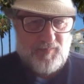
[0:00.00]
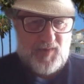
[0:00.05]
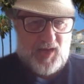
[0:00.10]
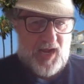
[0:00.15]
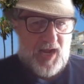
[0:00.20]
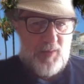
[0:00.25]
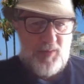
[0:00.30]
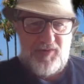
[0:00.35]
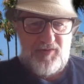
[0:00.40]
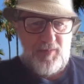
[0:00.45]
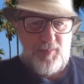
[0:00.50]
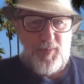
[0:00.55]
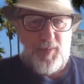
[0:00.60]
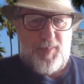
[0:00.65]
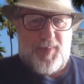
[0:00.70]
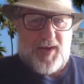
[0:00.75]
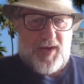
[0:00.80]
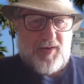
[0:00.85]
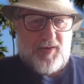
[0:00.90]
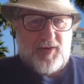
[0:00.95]
I wasn't
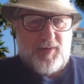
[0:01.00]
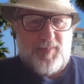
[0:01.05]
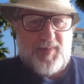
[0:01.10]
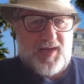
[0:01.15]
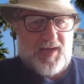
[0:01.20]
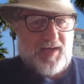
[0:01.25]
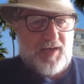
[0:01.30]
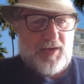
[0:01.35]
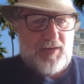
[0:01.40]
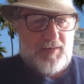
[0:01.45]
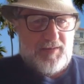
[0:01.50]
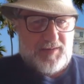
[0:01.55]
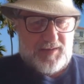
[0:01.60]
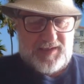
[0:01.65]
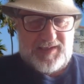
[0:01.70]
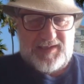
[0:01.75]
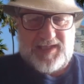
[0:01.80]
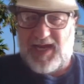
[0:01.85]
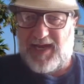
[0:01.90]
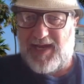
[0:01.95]
prepared to be
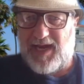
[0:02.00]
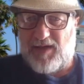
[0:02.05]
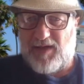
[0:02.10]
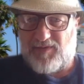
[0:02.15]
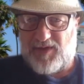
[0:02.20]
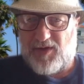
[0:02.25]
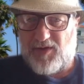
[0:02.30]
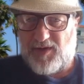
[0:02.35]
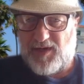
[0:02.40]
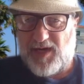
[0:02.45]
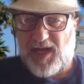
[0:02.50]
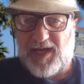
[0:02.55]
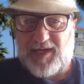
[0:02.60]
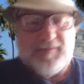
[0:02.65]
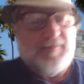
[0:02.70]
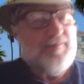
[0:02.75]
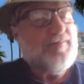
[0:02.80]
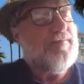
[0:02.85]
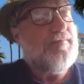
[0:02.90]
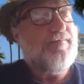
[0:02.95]
staying out there at night.
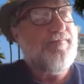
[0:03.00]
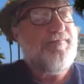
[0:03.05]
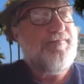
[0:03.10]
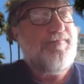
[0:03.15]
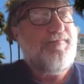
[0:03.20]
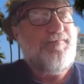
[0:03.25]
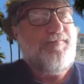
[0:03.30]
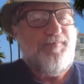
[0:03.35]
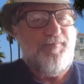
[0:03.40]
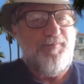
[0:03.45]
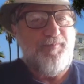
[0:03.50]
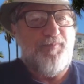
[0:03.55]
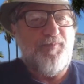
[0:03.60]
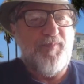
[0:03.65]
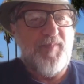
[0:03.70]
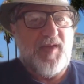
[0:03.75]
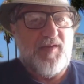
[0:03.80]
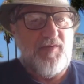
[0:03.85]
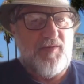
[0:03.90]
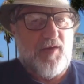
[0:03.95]

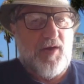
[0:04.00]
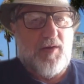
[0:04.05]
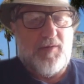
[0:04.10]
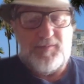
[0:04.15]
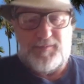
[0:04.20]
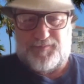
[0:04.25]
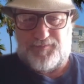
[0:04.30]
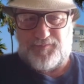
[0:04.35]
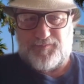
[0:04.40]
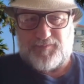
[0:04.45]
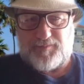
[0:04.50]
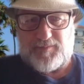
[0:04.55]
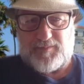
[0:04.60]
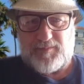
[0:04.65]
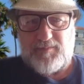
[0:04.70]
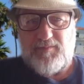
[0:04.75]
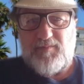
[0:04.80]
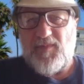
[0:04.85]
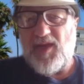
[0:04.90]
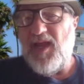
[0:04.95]
So
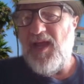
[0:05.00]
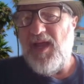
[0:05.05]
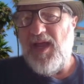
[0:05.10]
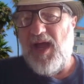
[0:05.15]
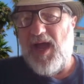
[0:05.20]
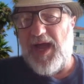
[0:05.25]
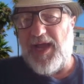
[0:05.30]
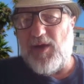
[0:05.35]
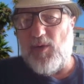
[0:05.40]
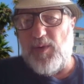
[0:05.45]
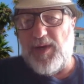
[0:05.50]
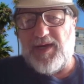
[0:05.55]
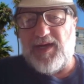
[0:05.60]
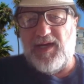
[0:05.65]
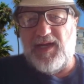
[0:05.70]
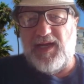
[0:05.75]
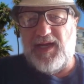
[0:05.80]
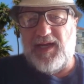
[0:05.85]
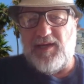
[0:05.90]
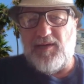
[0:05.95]
I
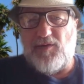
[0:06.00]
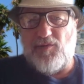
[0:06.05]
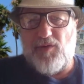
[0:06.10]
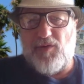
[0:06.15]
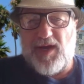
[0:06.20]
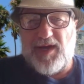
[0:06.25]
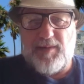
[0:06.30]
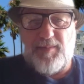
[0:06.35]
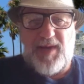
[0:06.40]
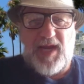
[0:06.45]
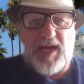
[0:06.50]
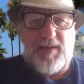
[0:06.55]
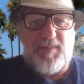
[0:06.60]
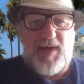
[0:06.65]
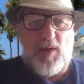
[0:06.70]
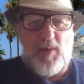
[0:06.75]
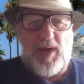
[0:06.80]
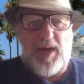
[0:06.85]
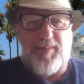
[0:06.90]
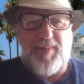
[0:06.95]
quickly tried to make my
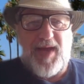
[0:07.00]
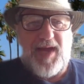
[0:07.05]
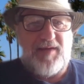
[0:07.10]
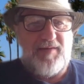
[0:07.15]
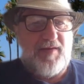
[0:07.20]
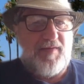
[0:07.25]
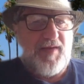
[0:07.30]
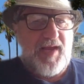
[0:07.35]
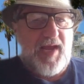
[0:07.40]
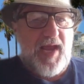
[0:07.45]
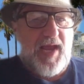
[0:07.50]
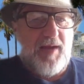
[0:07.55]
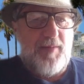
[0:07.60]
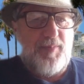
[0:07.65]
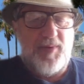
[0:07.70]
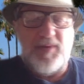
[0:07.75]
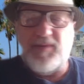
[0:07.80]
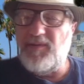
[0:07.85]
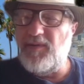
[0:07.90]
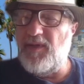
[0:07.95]
way back to the
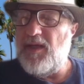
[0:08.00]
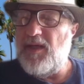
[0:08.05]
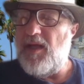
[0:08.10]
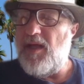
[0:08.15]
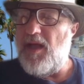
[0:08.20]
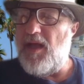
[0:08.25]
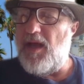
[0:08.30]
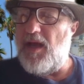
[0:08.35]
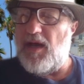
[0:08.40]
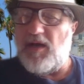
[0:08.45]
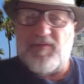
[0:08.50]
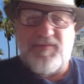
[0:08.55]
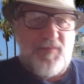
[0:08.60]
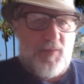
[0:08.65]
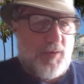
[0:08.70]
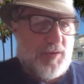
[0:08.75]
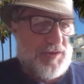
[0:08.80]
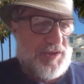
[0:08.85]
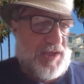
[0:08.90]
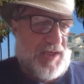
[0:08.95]
camp.
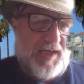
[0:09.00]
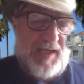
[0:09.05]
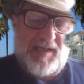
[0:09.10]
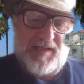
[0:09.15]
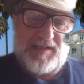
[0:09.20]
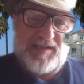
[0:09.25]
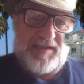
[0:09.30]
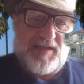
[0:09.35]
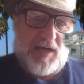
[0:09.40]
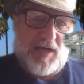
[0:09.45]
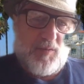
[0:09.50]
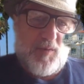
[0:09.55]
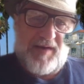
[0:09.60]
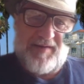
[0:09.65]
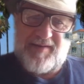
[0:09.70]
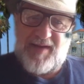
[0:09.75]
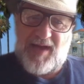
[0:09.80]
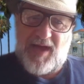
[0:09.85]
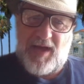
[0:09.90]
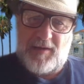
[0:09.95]
Unfortunately, the sun
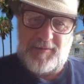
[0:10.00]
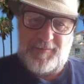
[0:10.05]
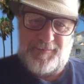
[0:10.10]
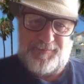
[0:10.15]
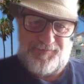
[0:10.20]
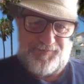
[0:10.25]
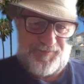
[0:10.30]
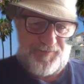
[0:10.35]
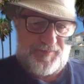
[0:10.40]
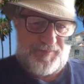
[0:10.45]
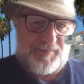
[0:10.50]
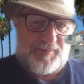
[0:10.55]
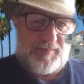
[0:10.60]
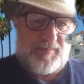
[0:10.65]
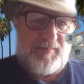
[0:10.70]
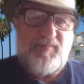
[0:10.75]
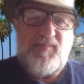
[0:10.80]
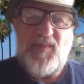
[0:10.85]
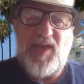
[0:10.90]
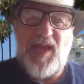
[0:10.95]
went down,
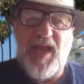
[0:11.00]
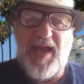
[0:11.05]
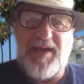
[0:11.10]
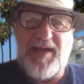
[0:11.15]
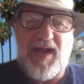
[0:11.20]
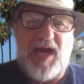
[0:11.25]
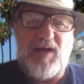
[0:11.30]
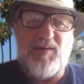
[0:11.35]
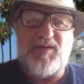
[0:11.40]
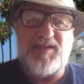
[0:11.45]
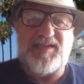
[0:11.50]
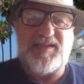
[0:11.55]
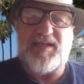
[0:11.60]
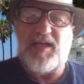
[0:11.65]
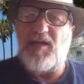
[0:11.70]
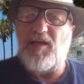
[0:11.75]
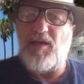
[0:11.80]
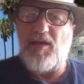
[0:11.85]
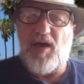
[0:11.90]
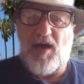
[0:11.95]
and I was
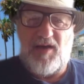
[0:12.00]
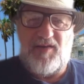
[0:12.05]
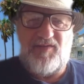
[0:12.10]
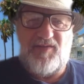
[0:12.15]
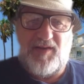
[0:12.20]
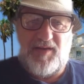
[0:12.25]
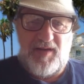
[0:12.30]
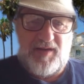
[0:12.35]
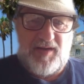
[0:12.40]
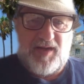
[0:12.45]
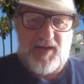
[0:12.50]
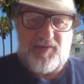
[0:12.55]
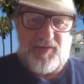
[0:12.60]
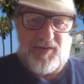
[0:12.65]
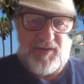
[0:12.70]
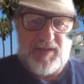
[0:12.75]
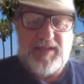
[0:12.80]
lost in the desert.